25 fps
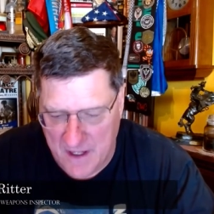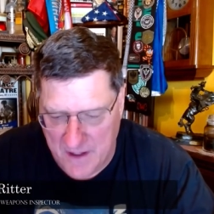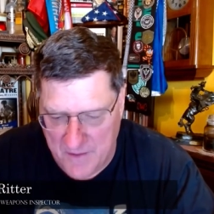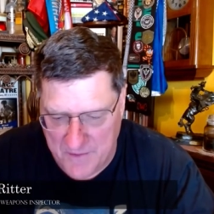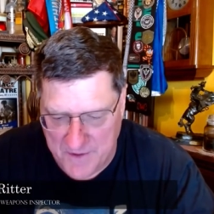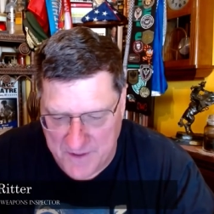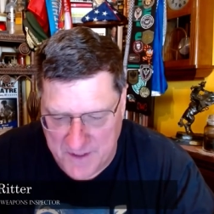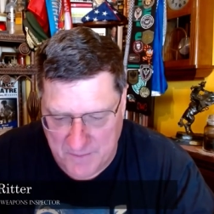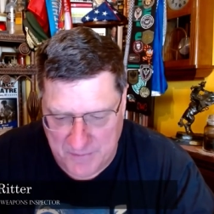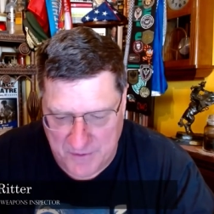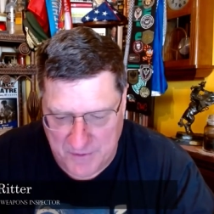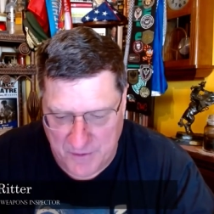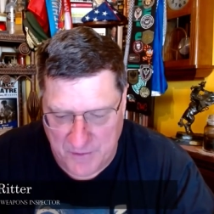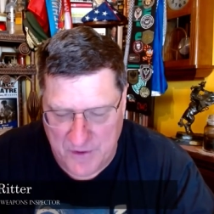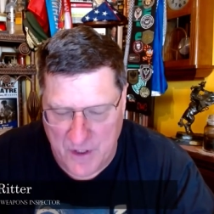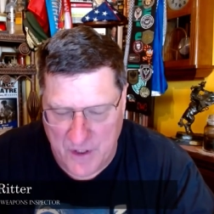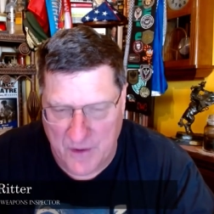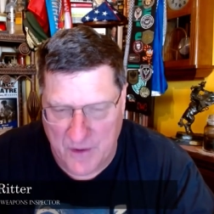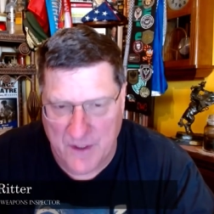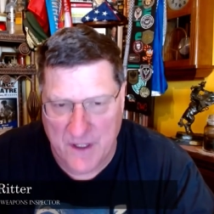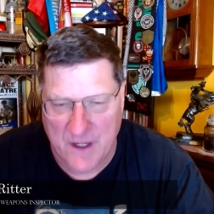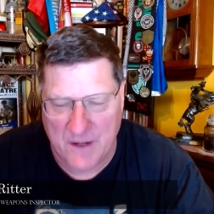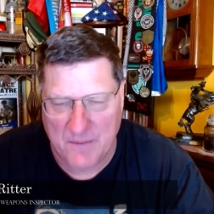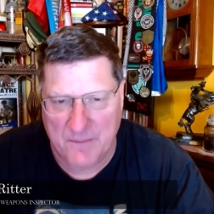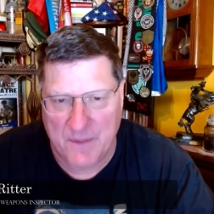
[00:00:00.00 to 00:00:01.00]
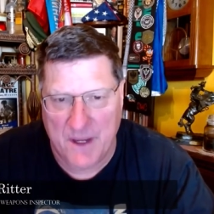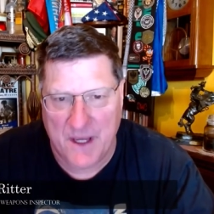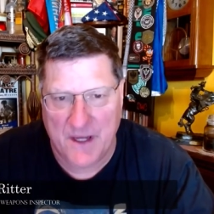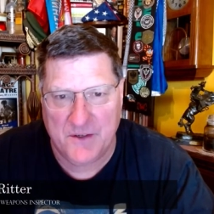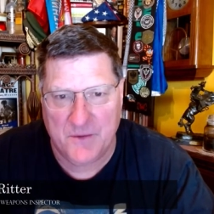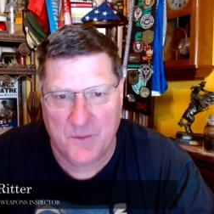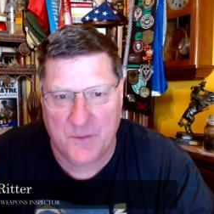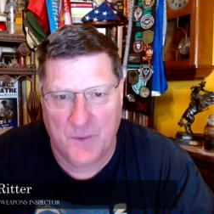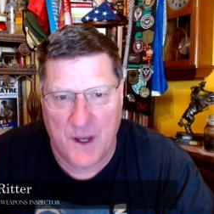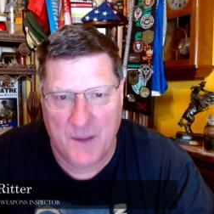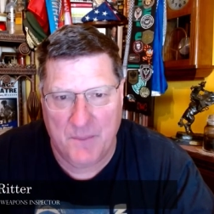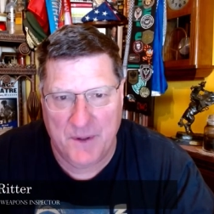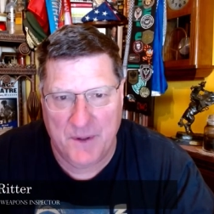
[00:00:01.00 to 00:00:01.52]
It was a
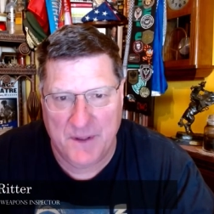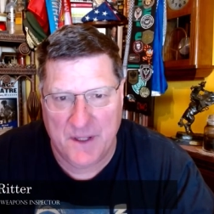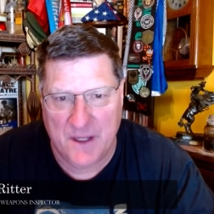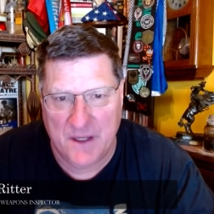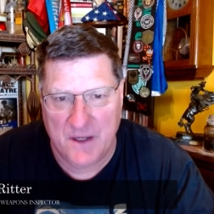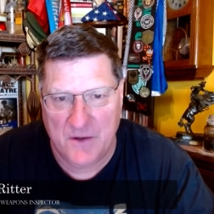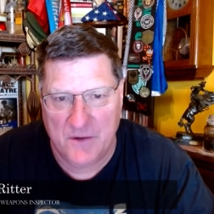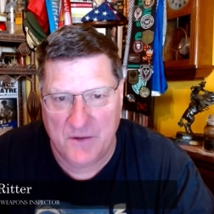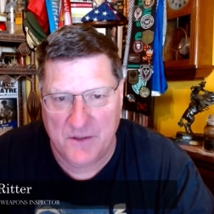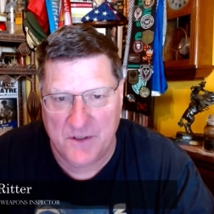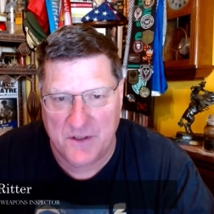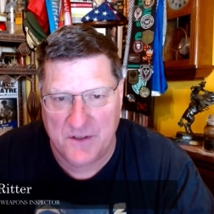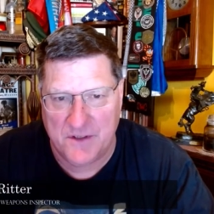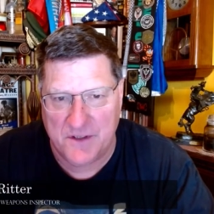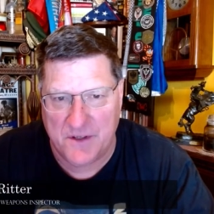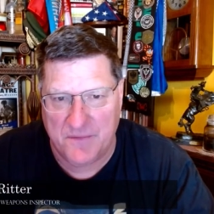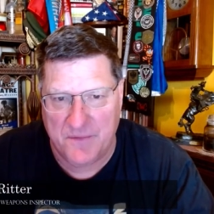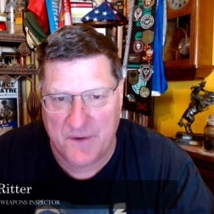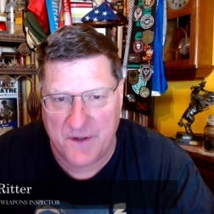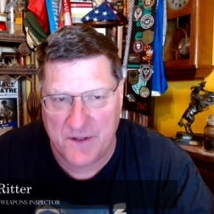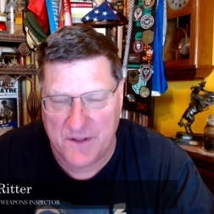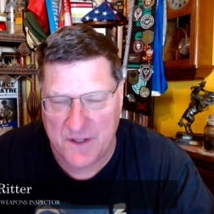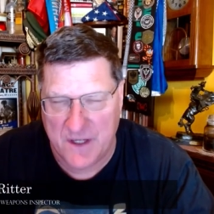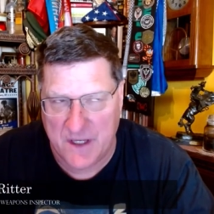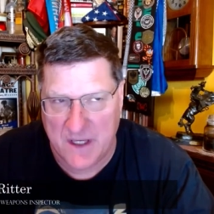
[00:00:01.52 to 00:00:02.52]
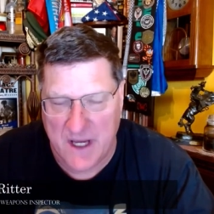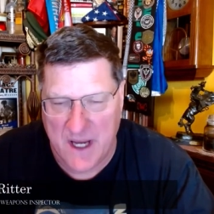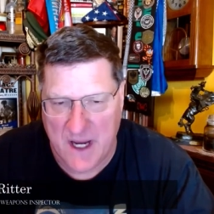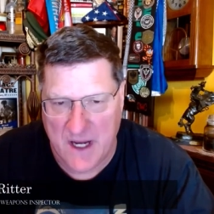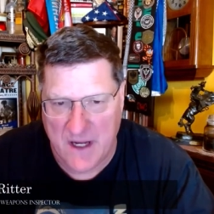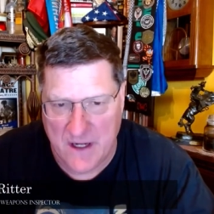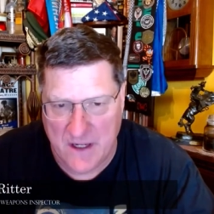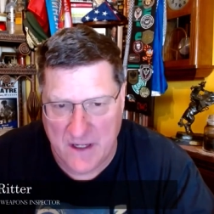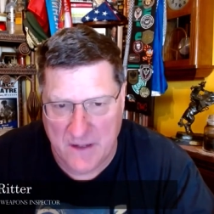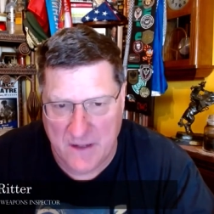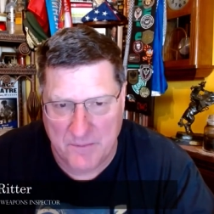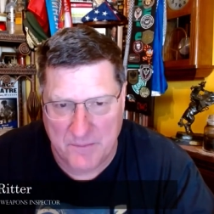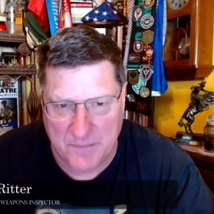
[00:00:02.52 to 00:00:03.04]
plutonium-based weapon that used a
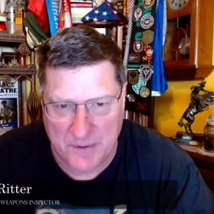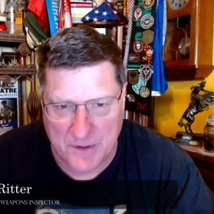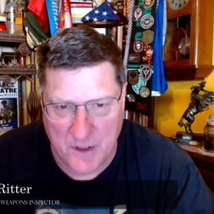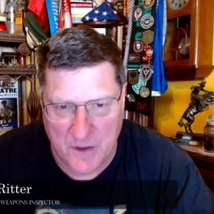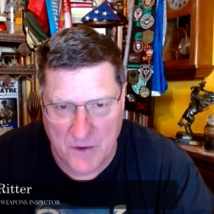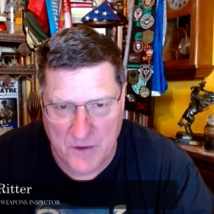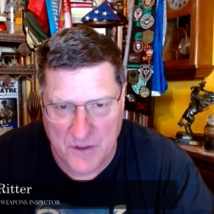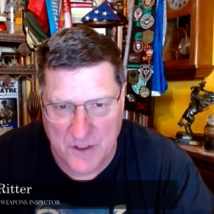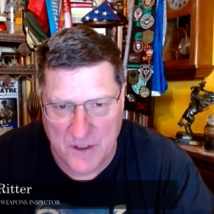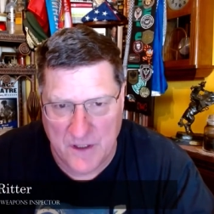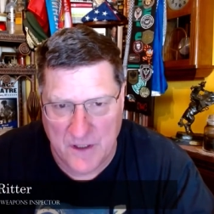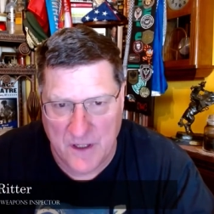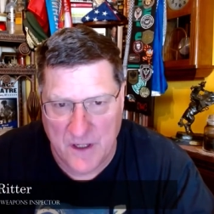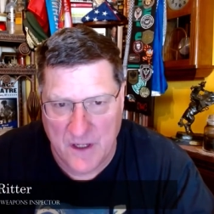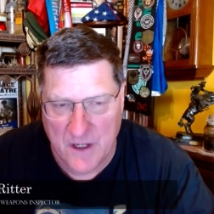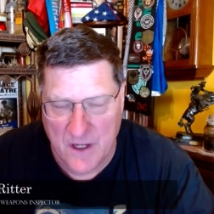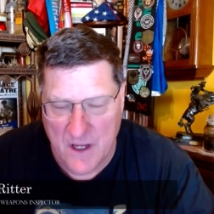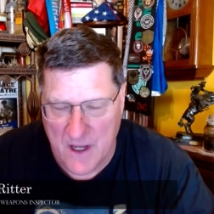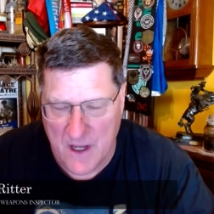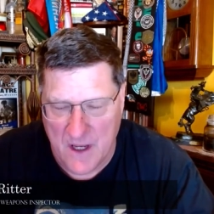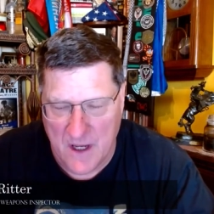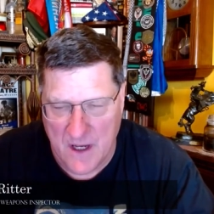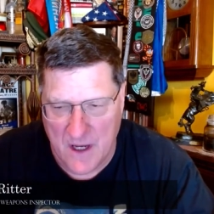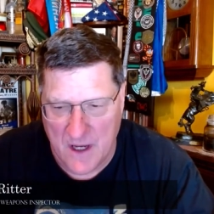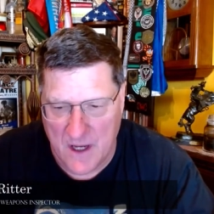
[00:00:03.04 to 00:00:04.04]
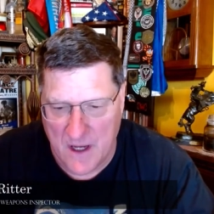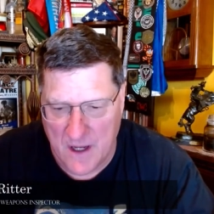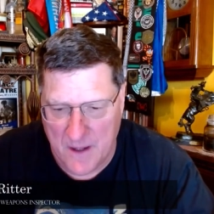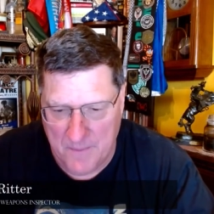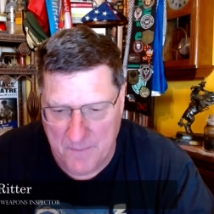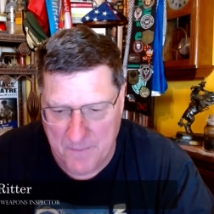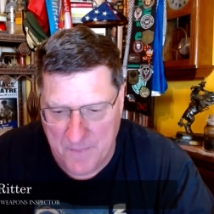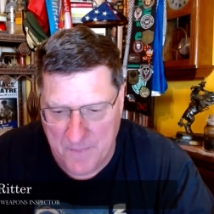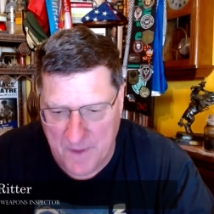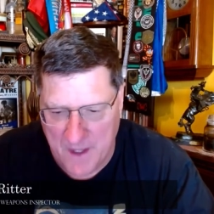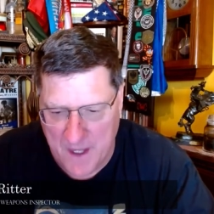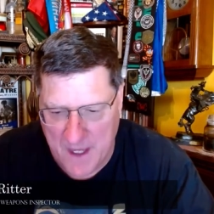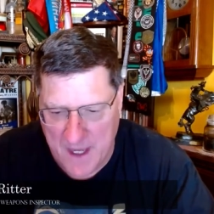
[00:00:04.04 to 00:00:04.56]
sophisticated implosion
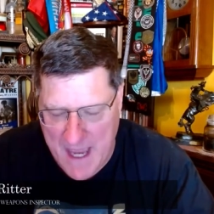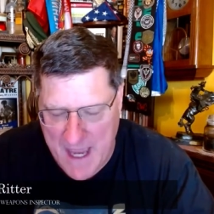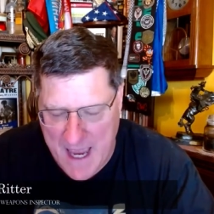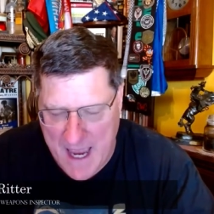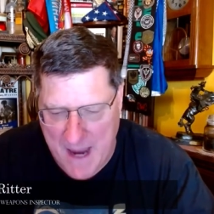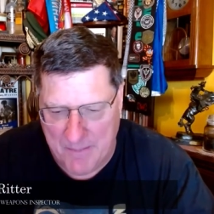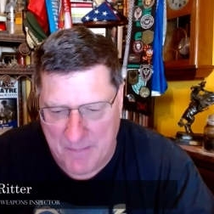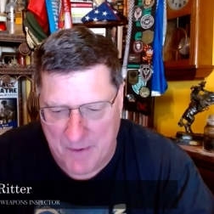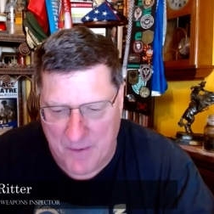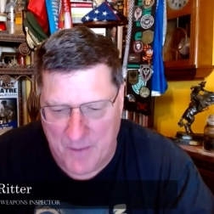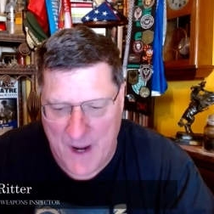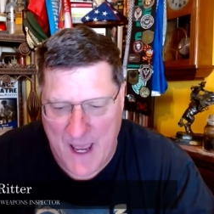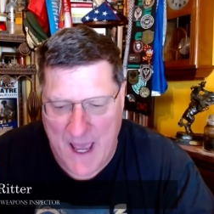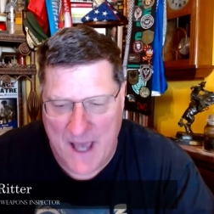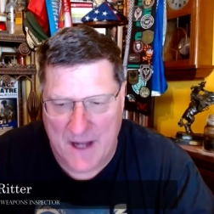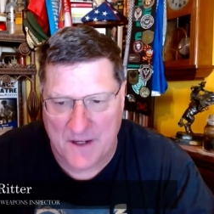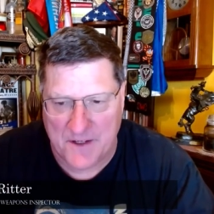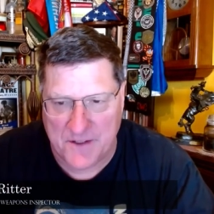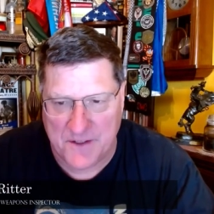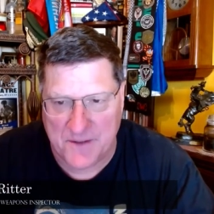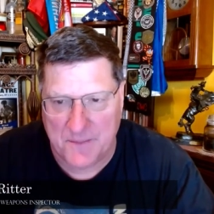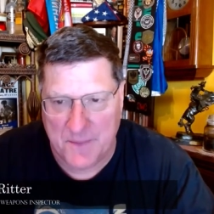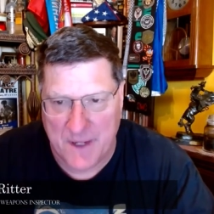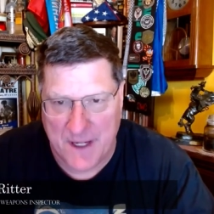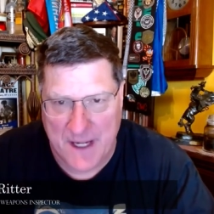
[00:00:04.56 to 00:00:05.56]
um, apparatus.